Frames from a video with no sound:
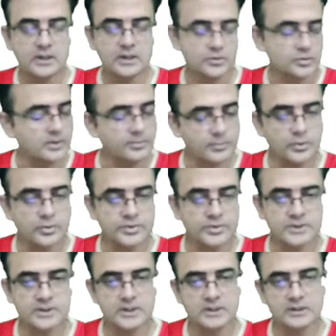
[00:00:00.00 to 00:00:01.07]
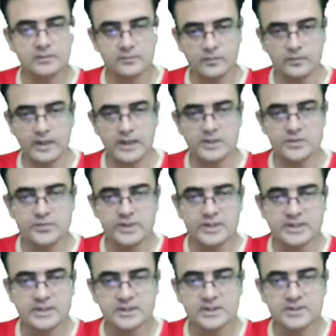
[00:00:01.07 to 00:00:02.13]
So of course, as we
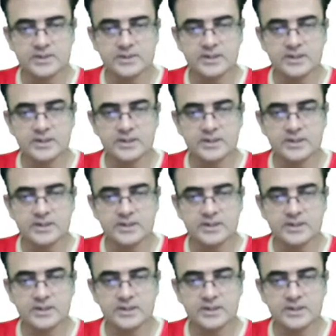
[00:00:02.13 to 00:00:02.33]
discussed, the